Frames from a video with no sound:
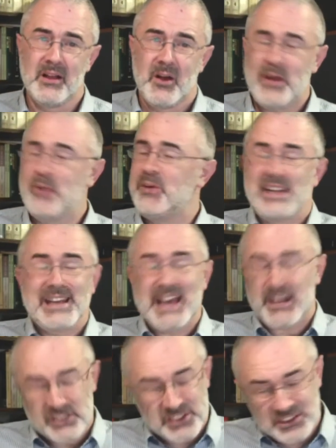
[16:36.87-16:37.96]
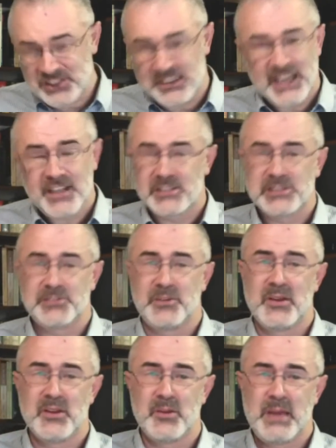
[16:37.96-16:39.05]
We don't need to get our status from
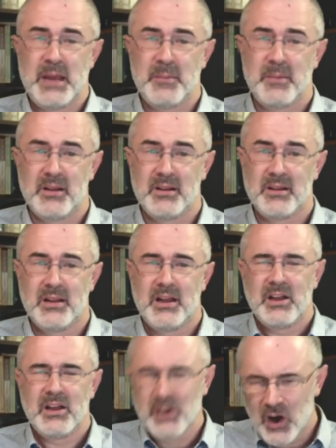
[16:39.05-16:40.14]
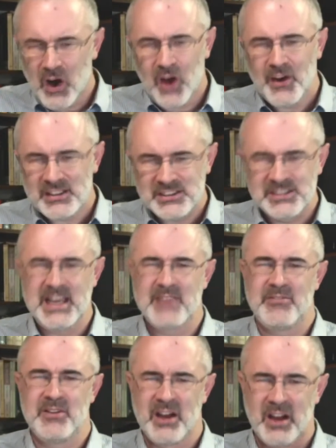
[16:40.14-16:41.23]
other people. God has
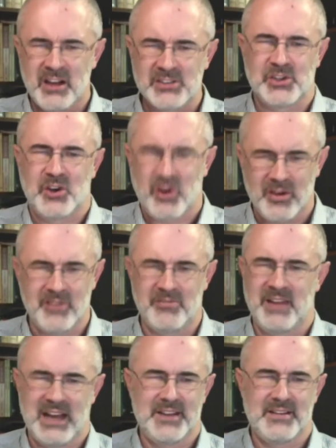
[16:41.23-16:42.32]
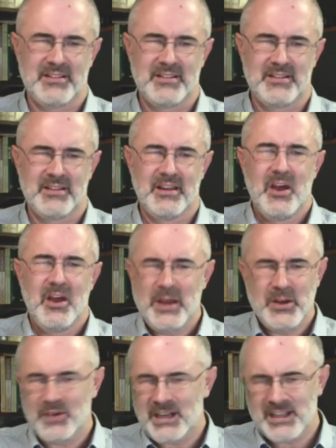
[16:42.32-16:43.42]
given us all of that. We
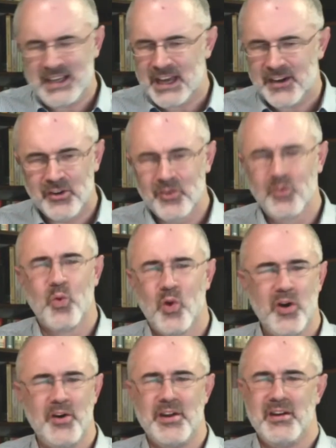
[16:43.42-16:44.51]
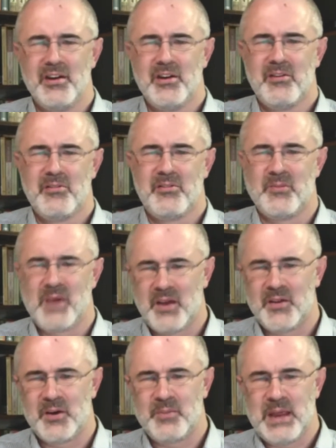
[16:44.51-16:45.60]
don't need to get a reward from
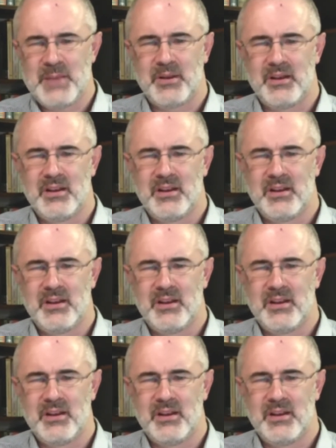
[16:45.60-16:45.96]
other people.